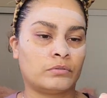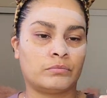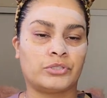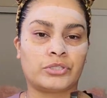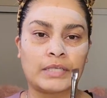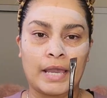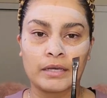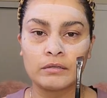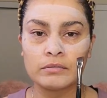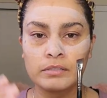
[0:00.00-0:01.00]
which is
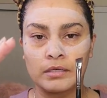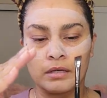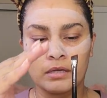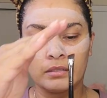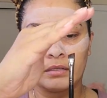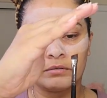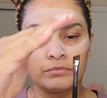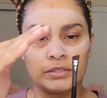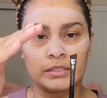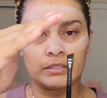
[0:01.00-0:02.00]
angled. I love
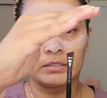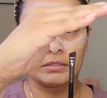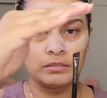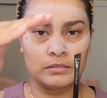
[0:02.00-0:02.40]
when it's